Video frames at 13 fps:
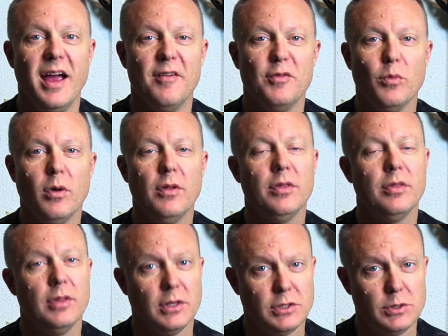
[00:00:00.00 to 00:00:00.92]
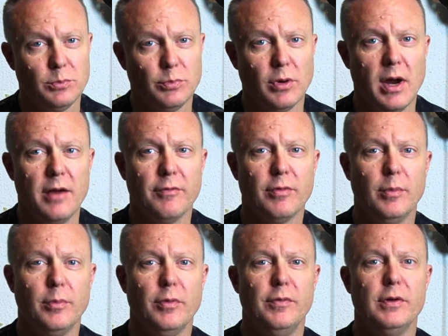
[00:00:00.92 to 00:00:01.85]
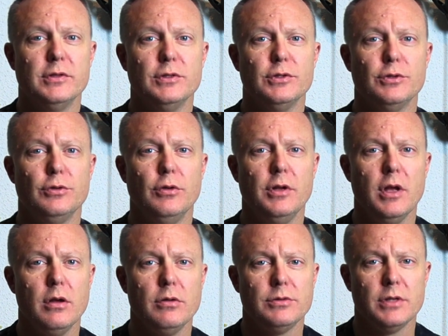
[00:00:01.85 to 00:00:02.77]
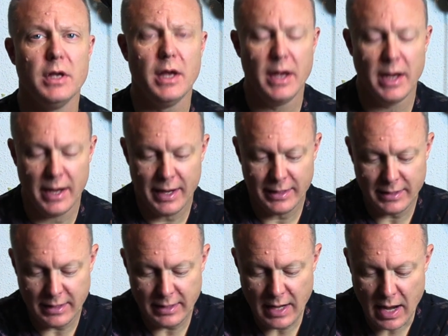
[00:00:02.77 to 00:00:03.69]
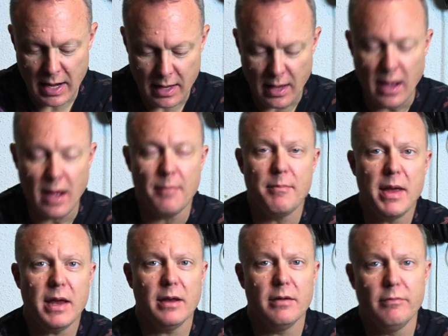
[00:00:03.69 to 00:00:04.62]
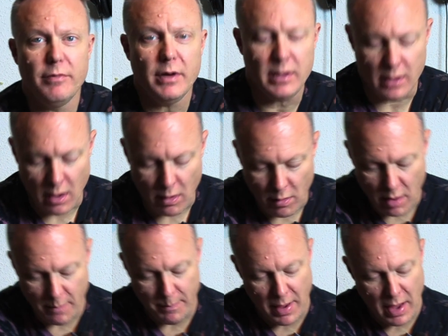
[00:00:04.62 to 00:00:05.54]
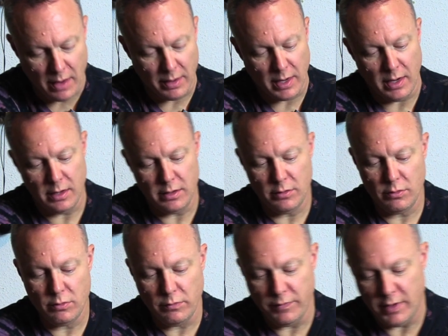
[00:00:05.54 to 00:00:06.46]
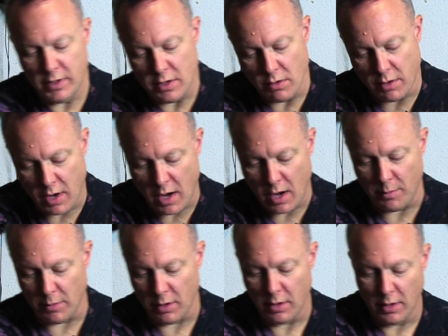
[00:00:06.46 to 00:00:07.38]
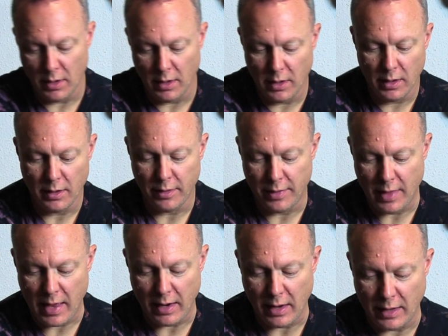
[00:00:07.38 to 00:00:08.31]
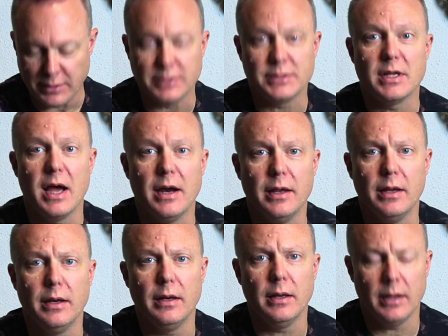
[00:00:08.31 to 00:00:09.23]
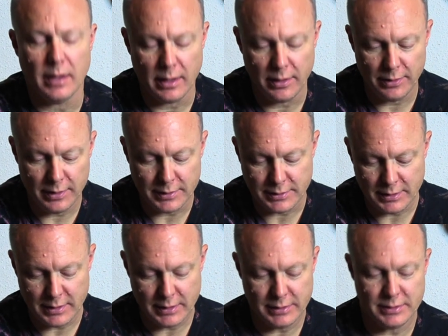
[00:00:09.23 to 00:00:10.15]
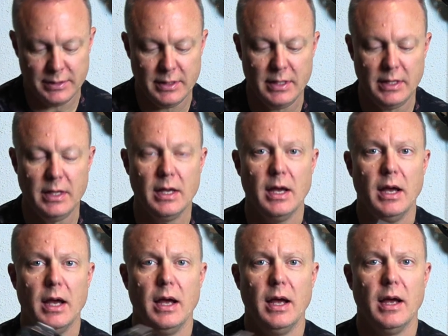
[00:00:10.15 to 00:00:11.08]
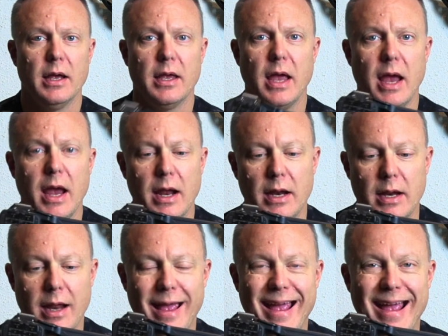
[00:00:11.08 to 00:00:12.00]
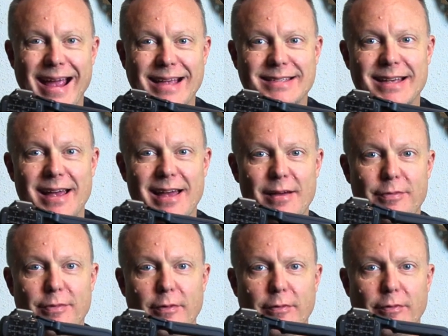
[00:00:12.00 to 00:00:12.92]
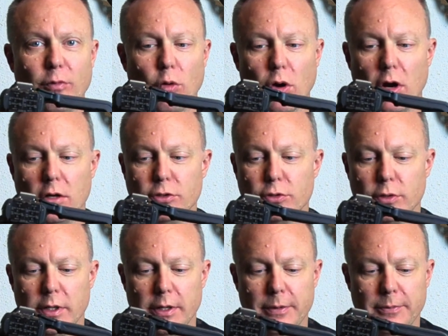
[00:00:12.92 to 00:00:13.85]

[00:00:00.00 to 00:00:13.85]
everyone, this is Brian from Provision Studios, and today I'm making a video about a new video camera that I just got in, and this is the Canon XF400,